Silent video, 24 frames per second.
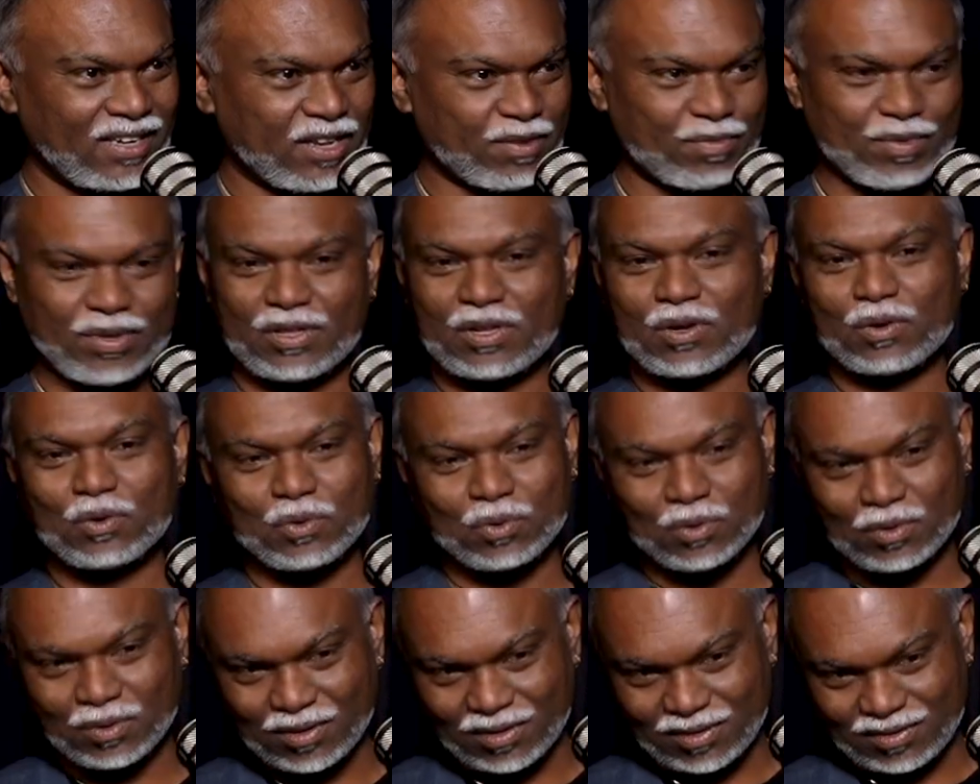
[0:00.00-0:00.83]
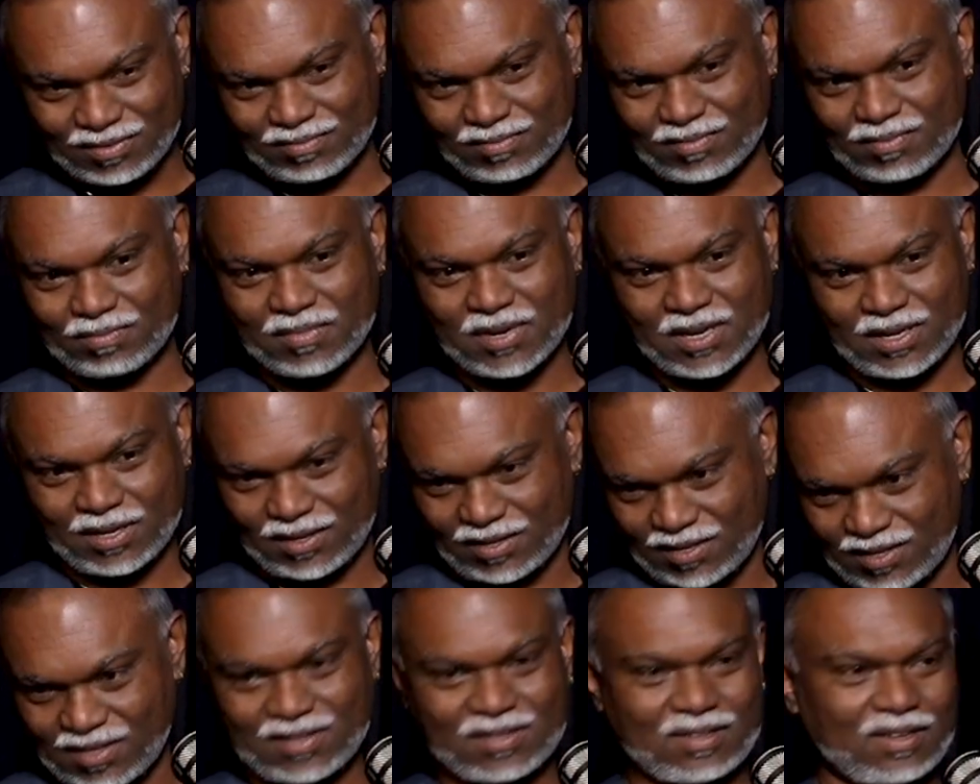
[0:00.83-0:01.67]
Even the whole
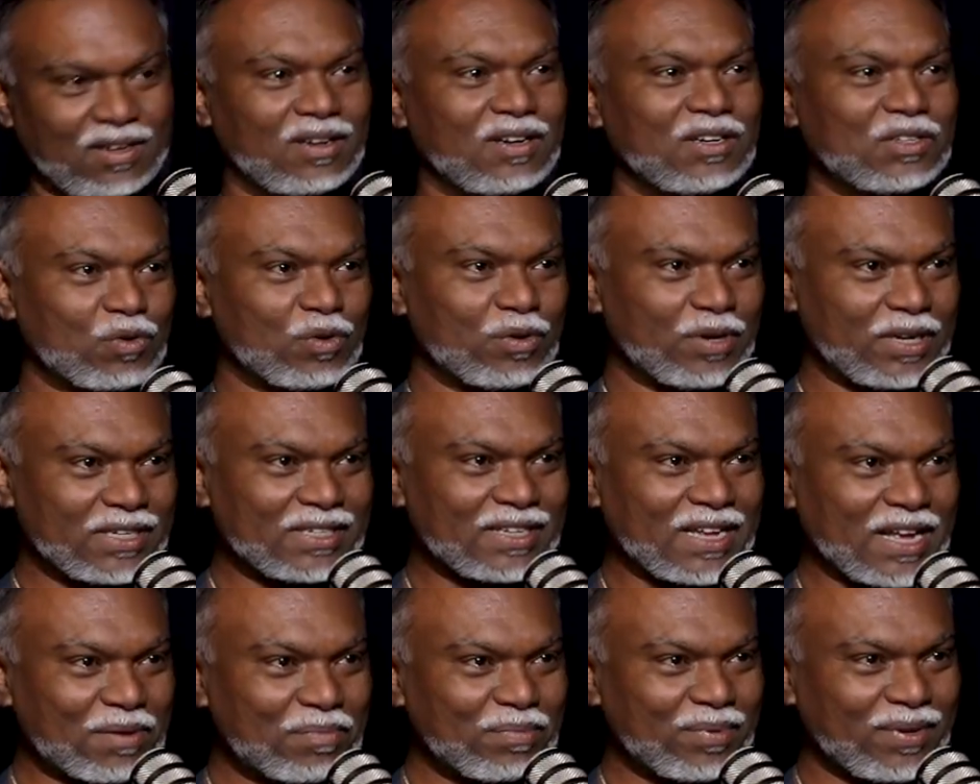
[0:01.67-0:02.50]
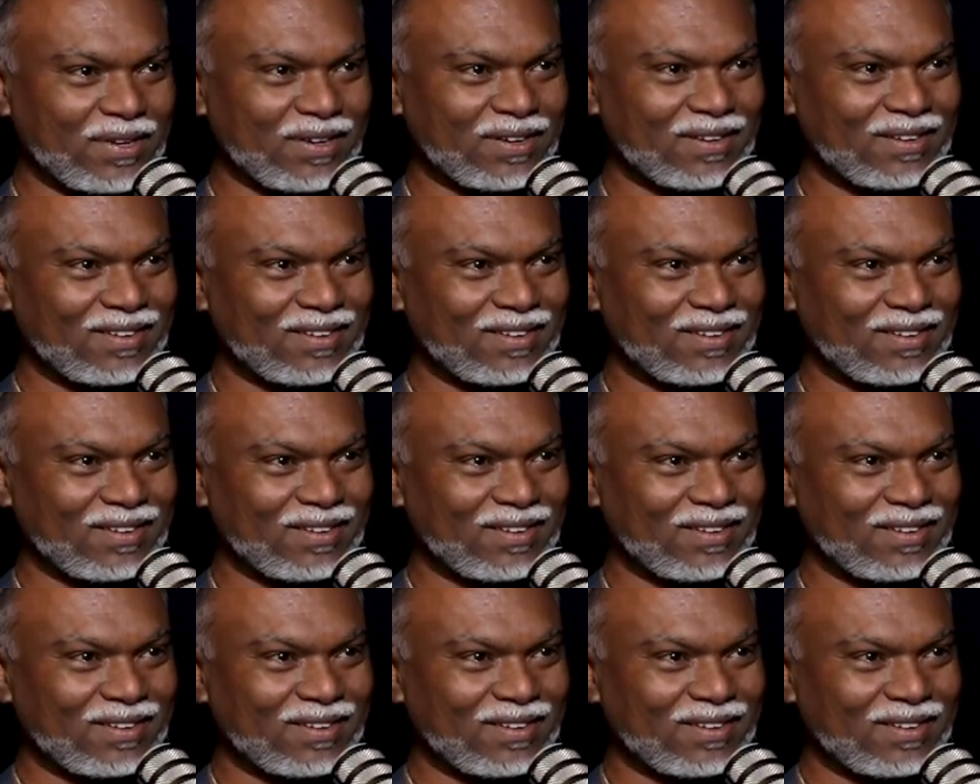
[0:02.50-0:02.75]
this earth will disappear.